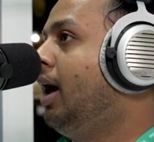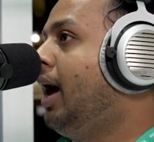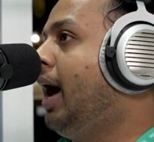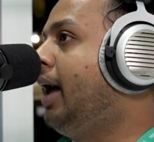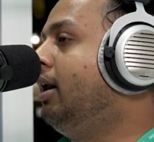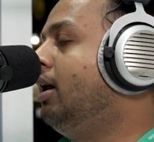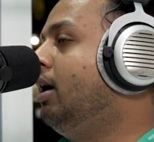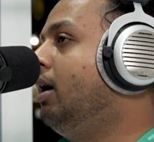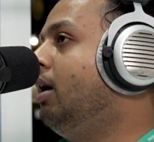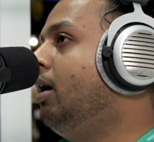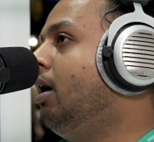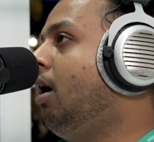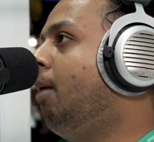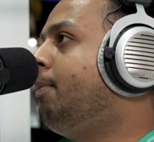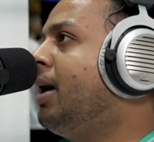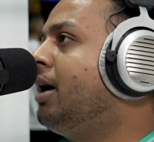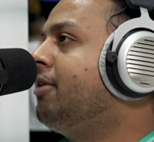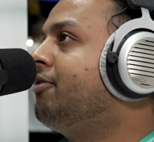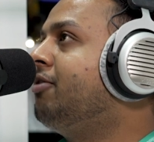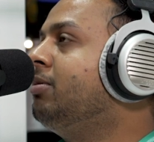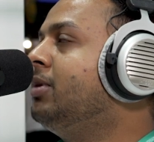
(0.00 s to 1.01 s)
And
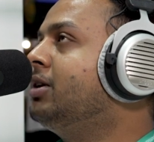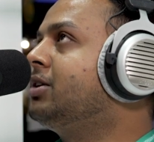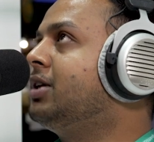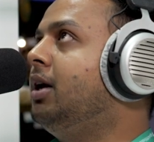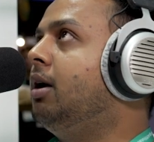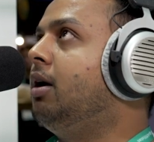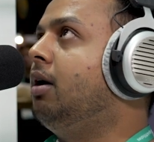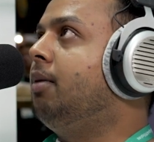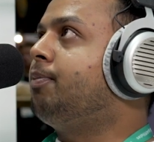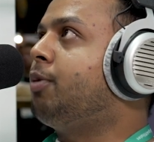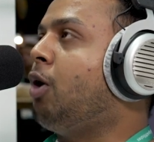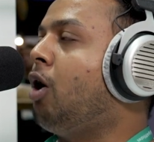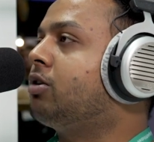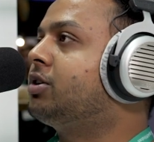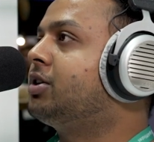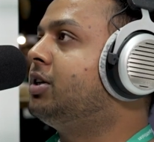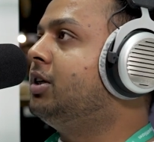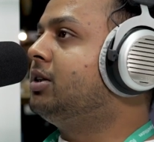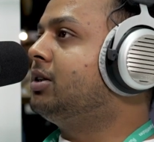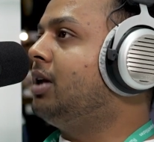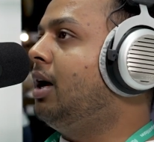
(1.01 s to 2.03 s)
apart from the
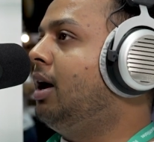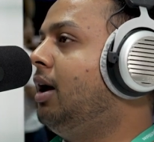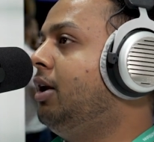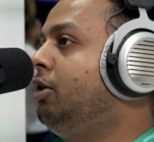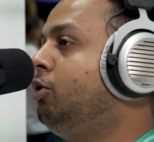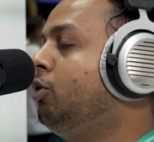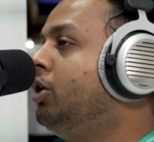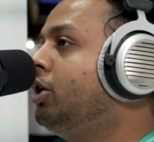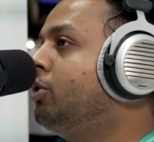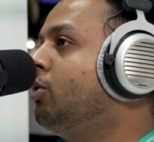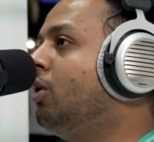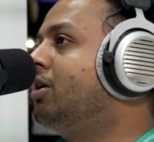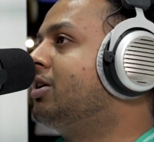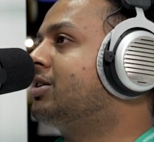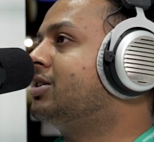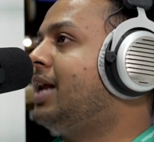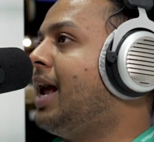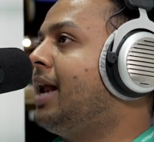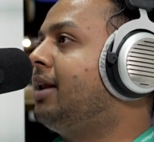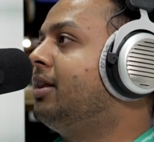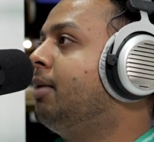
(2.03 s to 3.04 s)
proxies, you need to
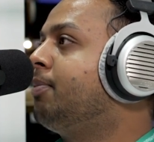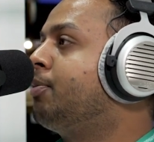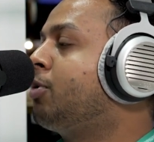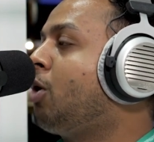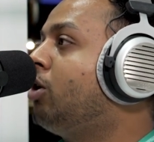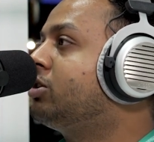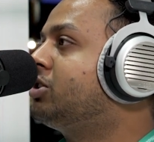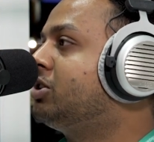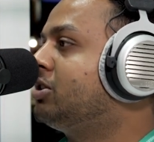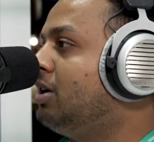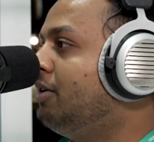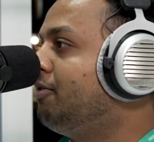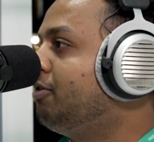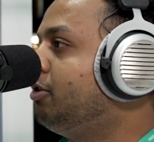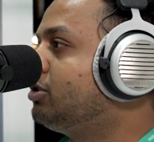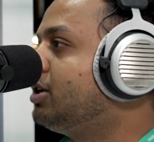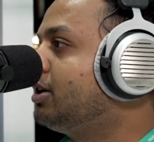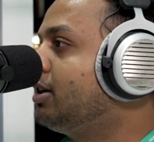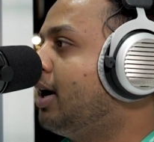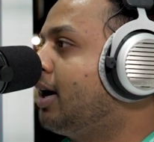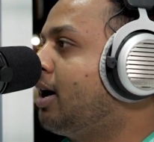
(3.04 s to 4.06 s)
understand the process of
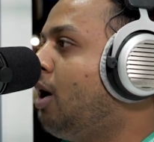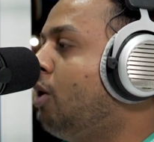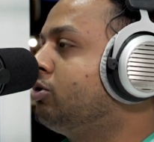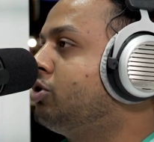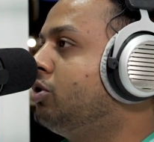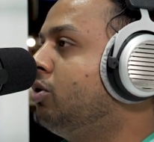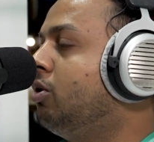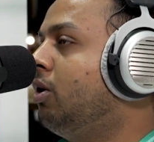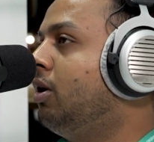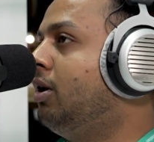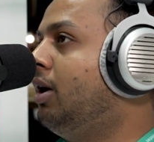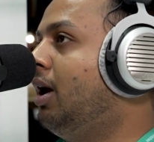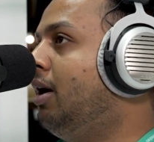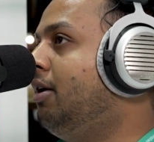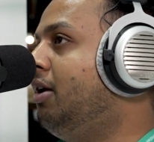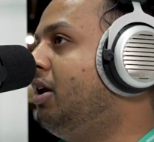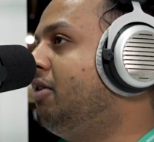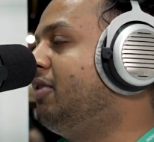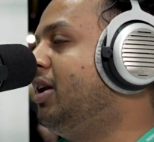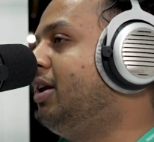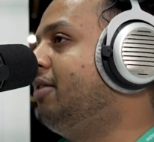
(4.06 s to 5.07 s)
using the accounts,
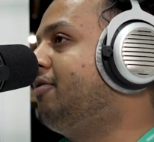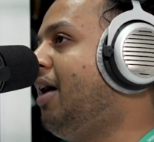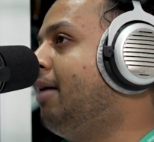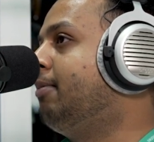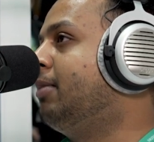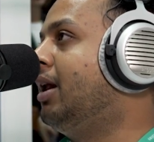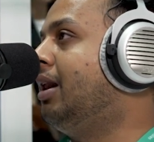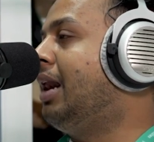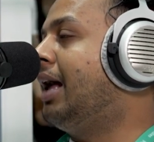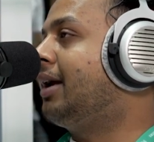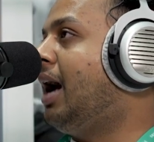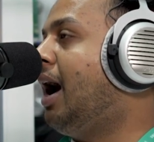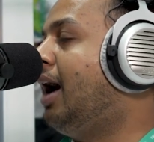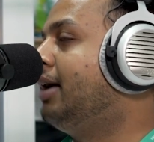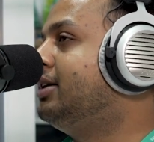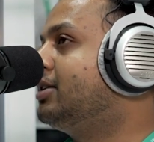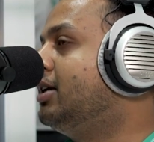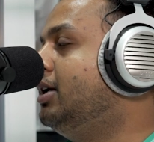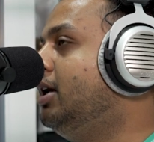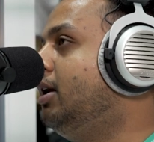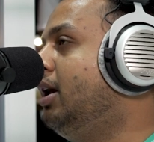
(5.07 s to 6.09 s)
even if I'm like, I
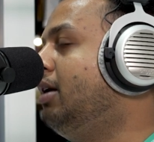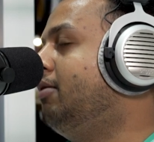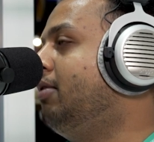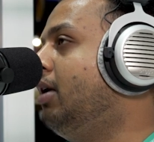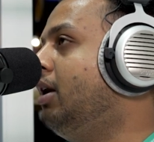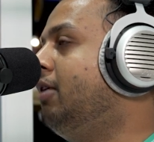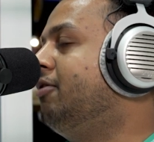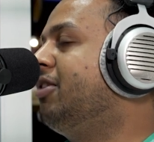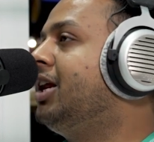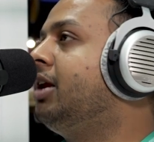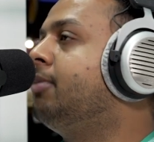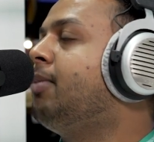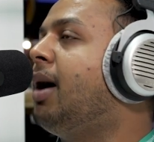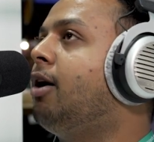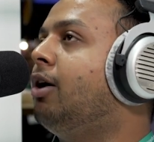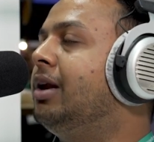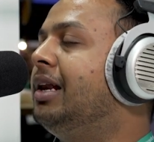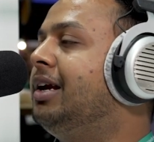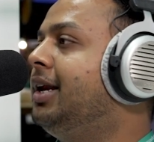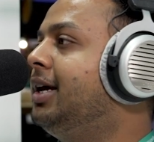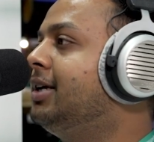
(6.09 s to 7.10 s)
see even in my
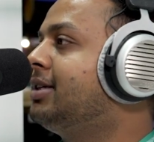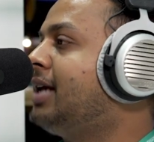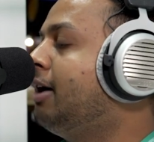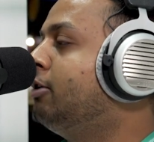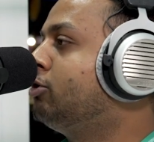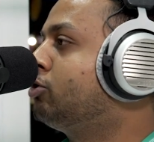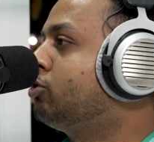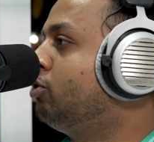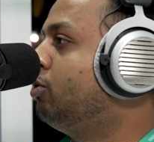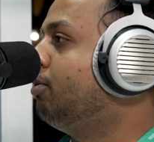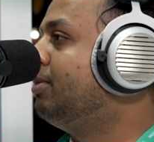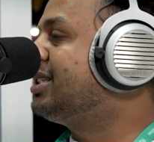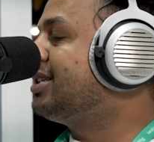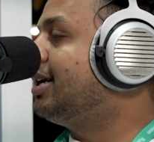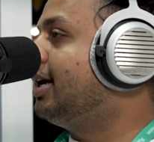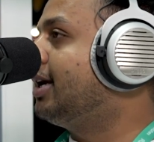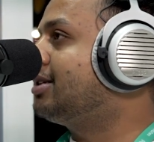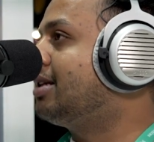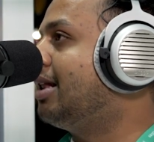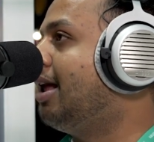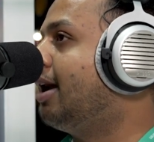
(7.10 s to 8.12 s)
early days I used to do
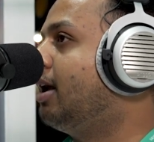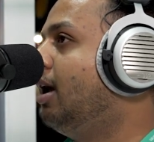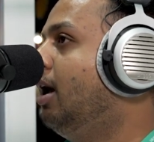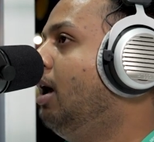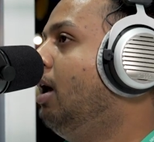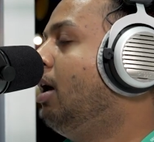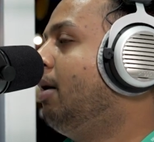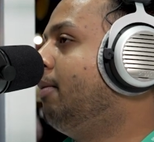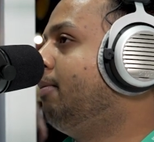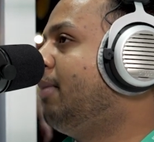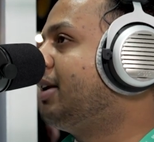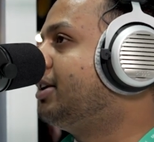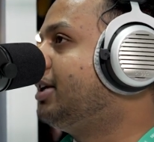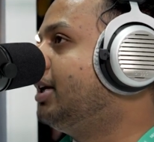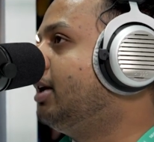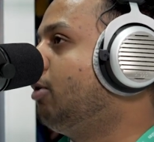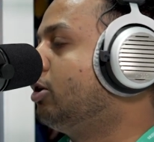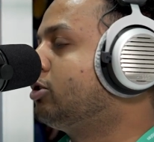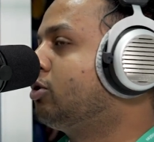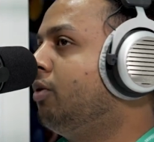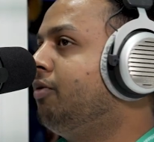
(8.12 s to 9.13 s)
mistakes, like in my
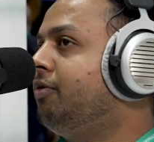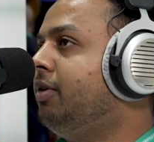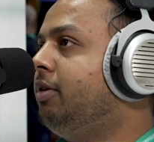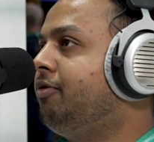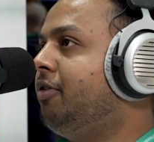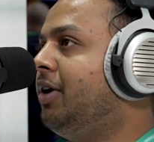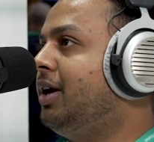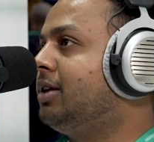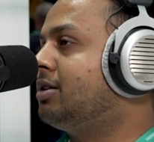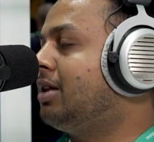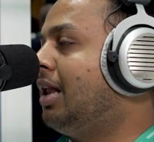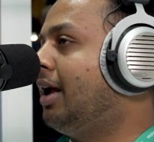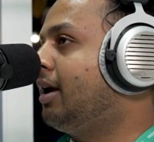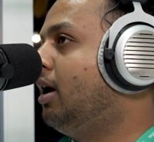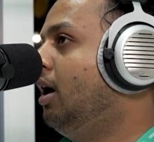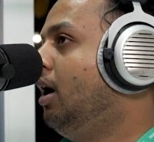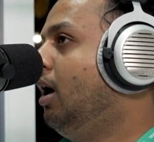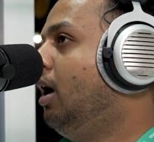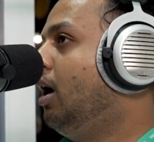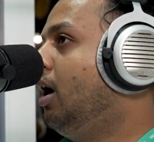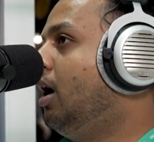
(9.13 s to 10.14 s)
team also we face, like
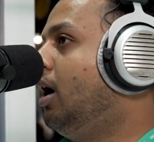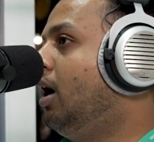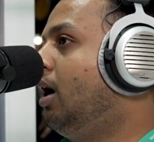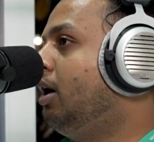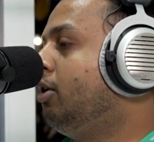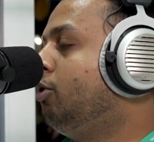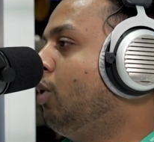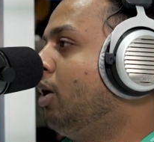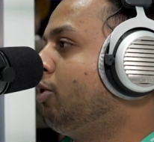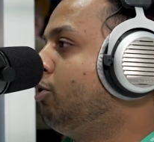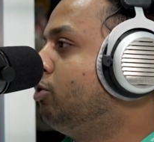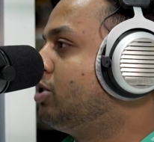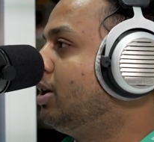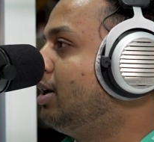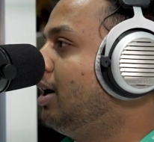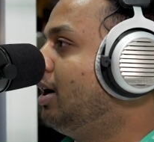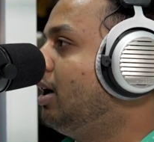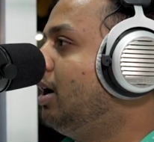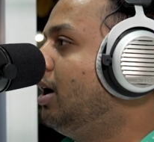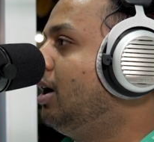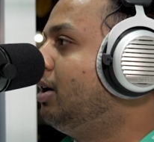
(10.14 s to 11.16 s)
you are using
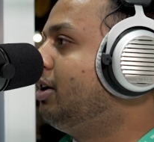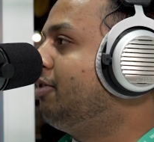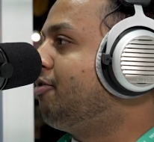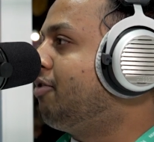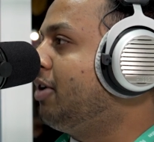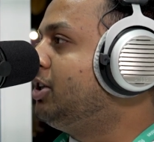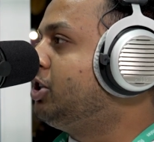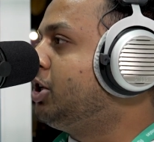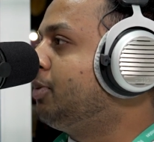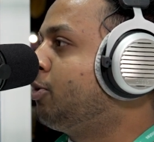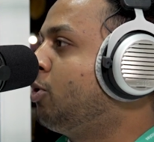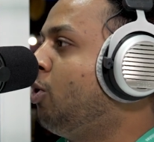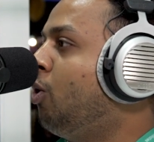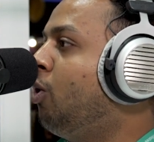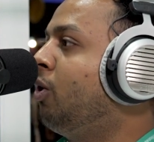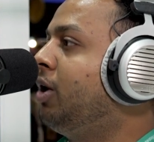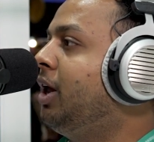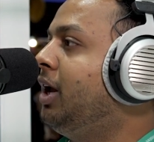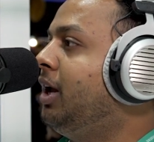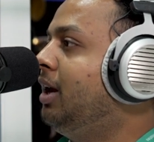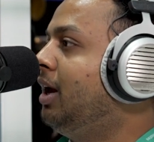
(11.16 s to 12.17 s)
a different zip
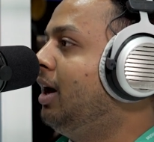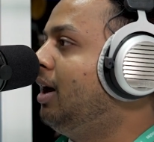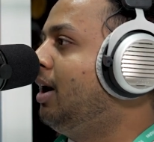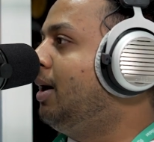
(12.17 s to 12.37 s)
code in